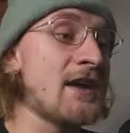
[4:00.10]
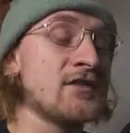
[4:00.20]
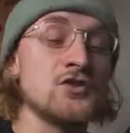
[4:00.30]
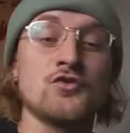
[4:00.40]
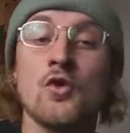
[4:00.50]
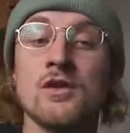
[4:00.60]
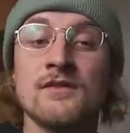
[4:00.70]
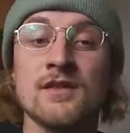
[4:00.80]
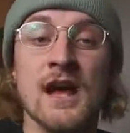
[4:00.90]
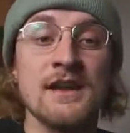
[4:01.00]
control
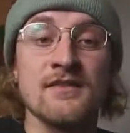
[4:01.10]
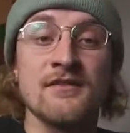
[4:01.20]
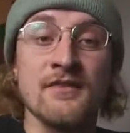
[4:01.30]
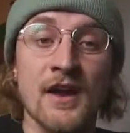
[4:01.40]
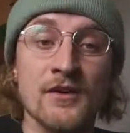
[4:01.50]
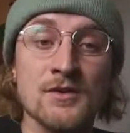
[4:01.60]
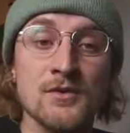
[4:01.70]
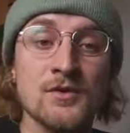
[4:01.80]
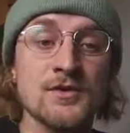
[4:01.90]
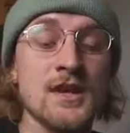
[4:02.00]
of a lot of the
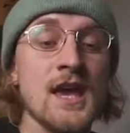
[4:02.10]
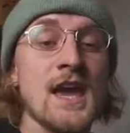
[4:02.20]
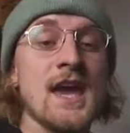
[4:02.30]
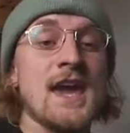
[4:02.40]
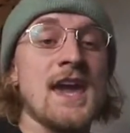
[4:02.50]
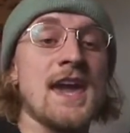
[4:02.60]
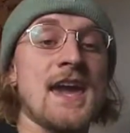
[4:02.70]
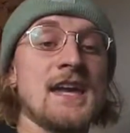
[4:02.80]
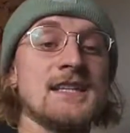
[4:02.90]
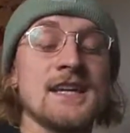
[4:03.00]
variables,
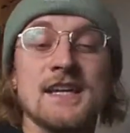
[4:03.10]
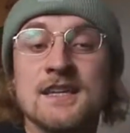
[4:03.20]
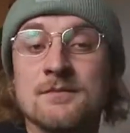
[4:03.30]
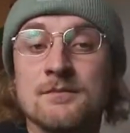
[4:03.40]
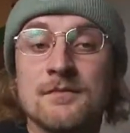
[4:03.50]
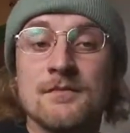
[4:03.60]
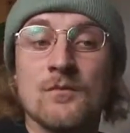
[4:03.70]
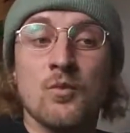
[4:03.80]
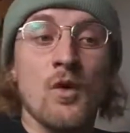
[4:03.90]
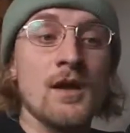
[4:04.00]
and it can
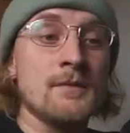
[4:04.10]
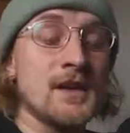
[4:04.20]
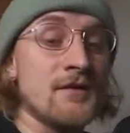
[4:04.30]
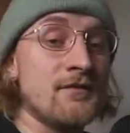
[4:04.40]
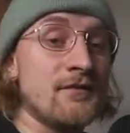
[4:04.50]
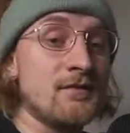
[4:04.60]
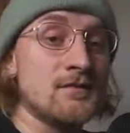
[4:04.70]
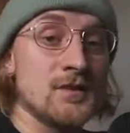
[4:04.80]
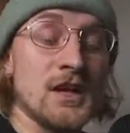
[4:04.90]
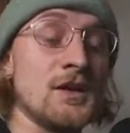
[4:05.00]

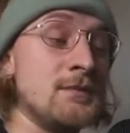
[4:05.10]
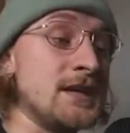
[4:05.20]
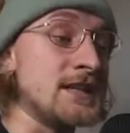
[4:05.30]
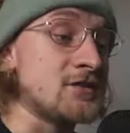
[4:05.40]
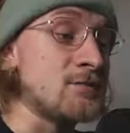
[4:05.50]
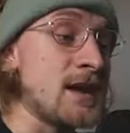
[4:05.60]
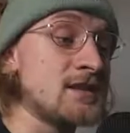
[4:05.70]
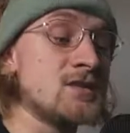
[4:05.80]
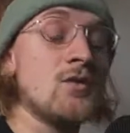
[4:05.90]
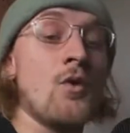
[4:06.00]
be
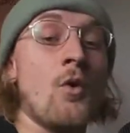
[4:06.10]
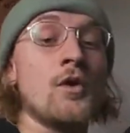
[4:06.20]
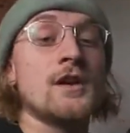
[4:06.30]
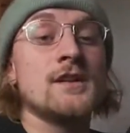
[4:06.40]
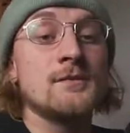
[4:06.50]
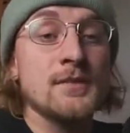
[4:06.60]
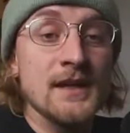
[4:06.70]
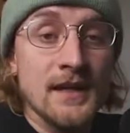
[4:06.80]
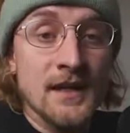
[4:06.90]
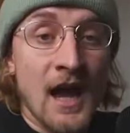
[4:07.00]
detrimental, or it can
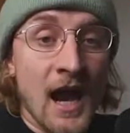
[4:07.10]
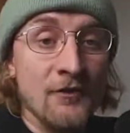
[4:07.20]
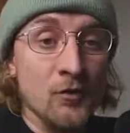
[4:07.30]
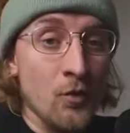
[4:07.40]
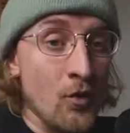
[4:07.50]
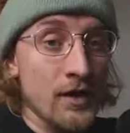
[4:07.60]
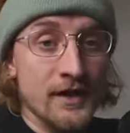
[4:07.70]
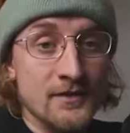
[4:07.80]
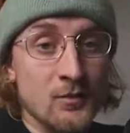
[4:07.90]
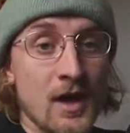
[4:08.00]
be high rewarding
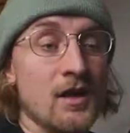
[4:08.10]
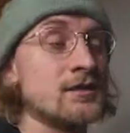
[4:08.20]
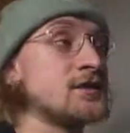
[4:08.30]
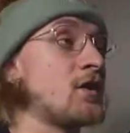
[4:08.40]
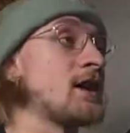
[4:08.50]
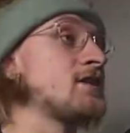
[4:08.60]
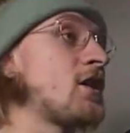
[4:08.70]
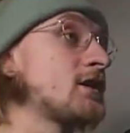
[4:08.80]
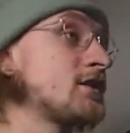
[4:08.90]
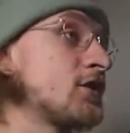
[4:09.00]
as well. So I
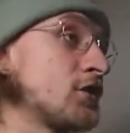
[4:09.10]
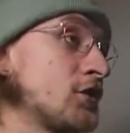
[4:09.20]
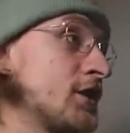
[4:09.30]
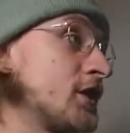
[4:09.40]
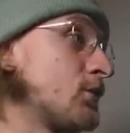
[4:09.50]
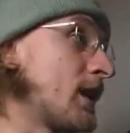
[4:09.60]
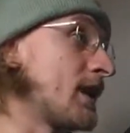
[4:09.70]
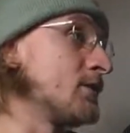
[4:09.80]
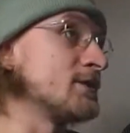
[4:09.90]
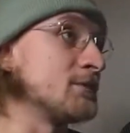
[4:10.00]
talked earlier while I
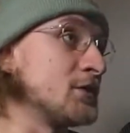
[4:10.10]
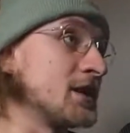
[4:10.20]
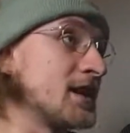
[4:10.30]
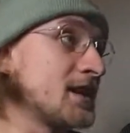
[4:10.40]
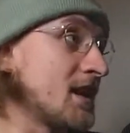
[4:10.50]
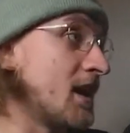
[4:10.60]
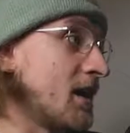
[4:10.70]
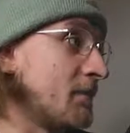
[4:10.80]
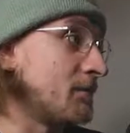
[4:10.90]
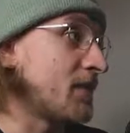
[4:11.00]
was muted.
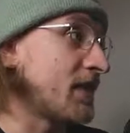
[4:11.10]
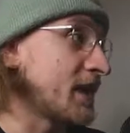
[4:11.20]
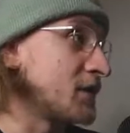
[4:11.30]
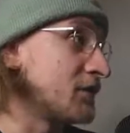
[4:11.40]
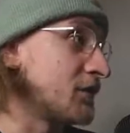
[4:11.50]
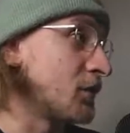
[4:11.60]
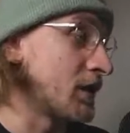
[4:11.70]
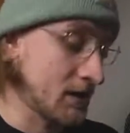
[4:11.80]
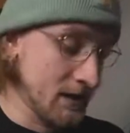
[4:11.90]
Thank you for